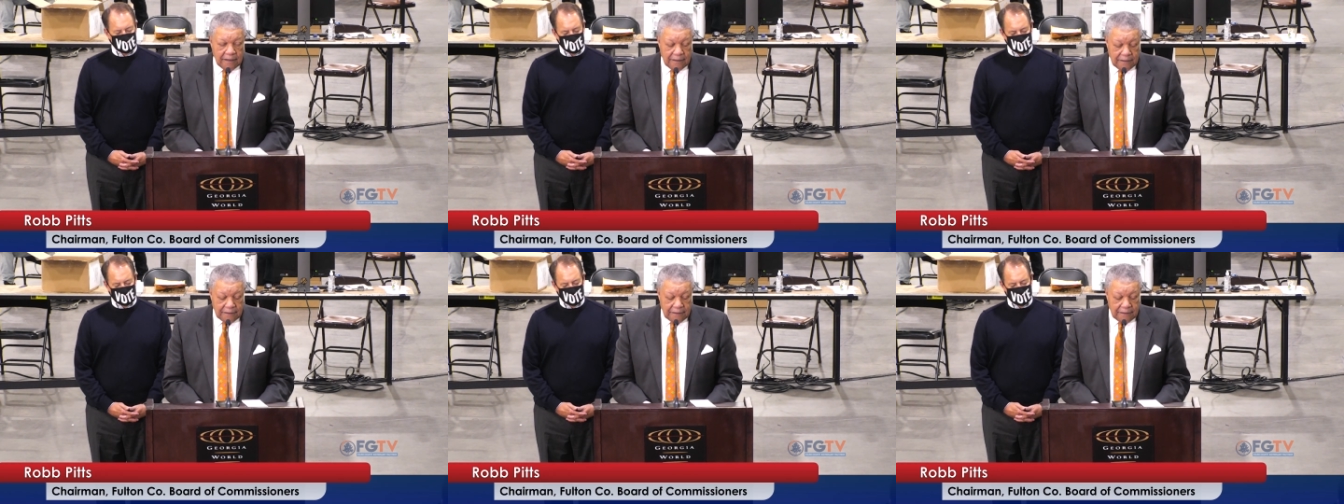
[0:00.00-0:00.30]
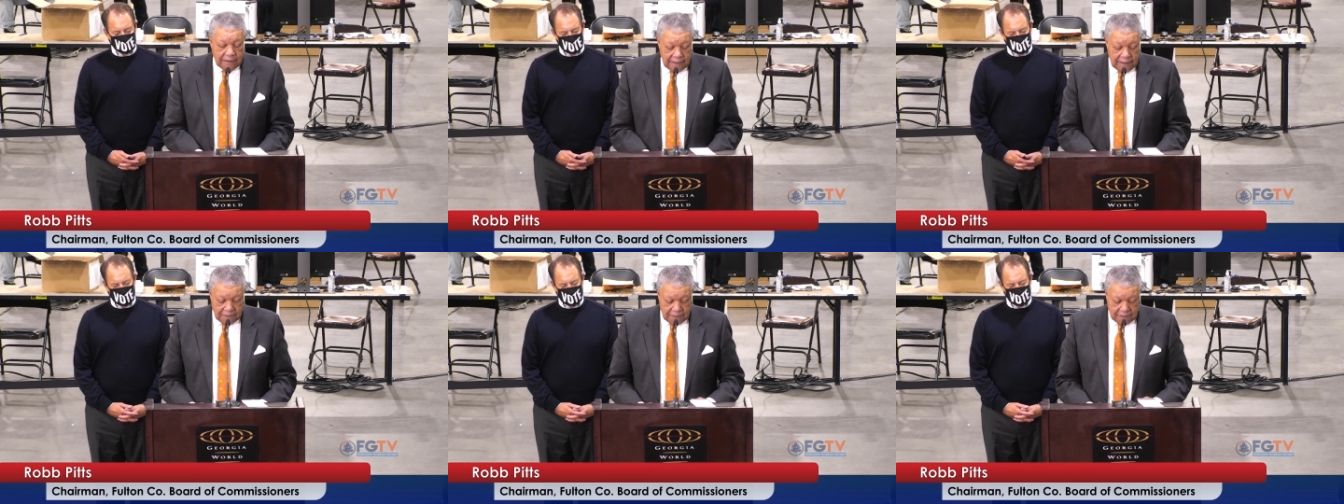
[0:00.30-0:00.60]

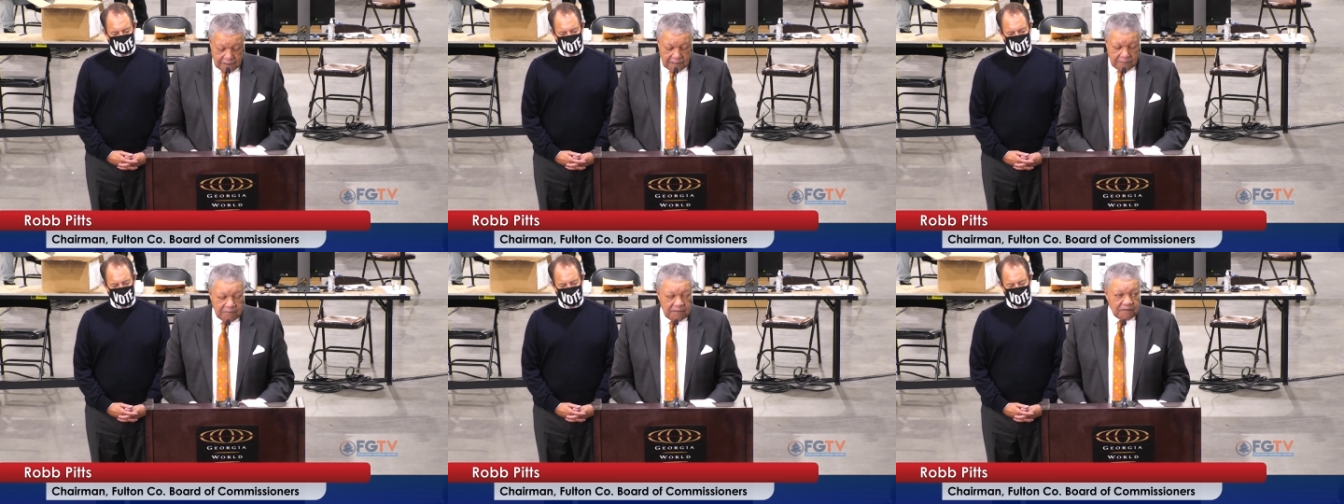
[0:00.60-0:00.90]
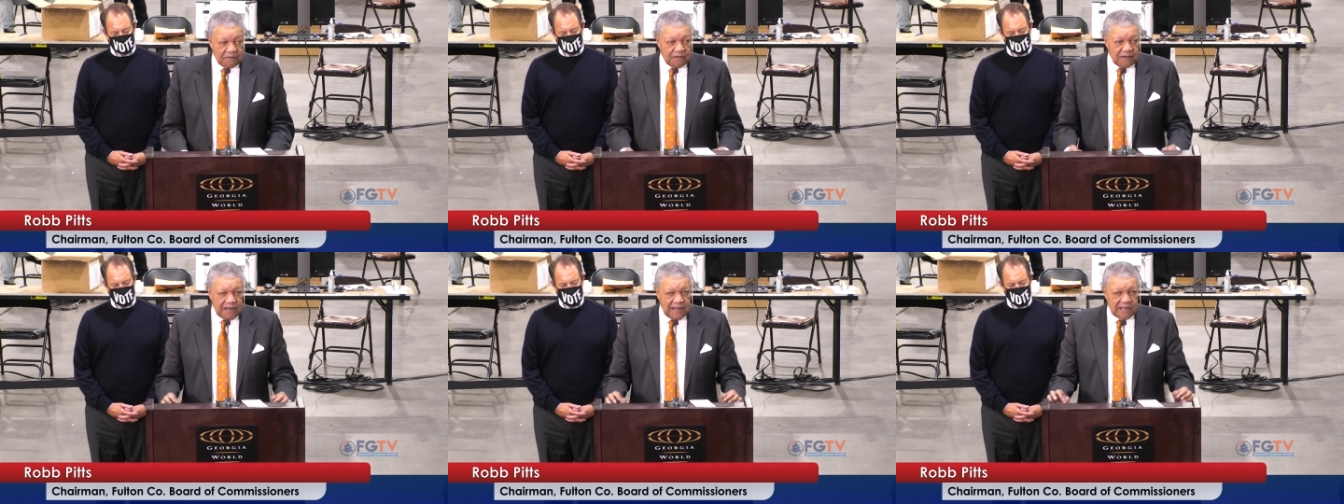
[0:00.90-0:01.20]
Now, let
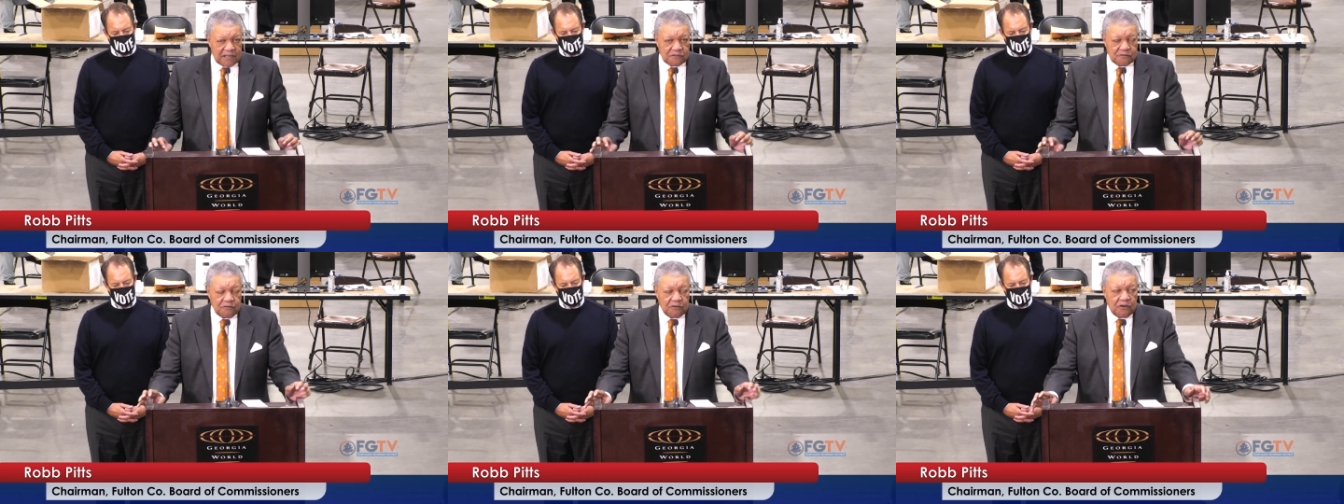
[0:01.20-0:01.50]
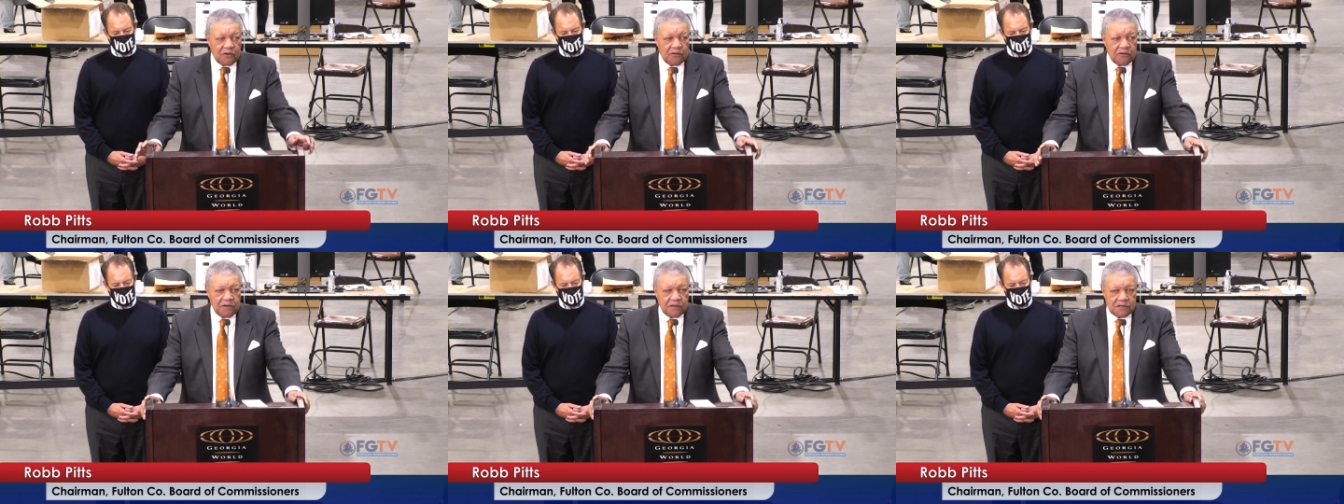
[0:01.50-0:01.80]
me fast
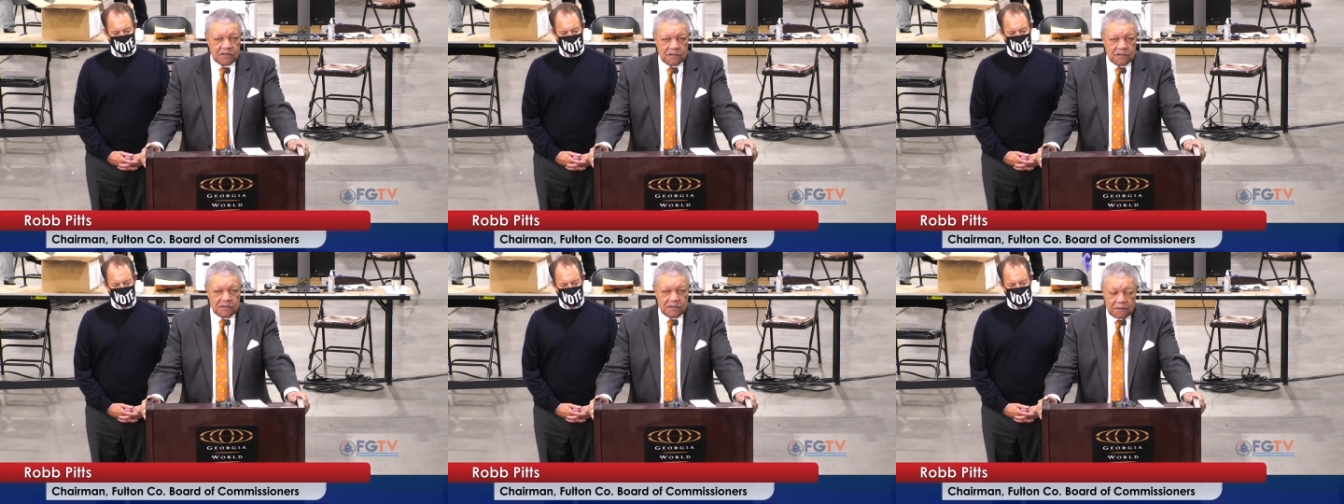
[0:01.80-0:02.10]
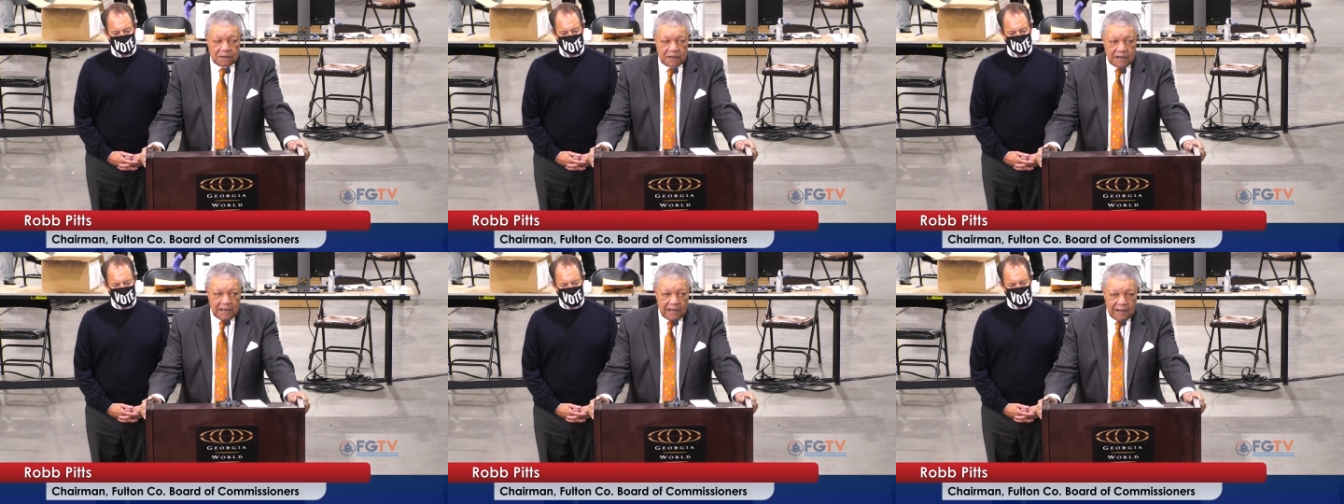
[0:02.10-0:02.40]
forward to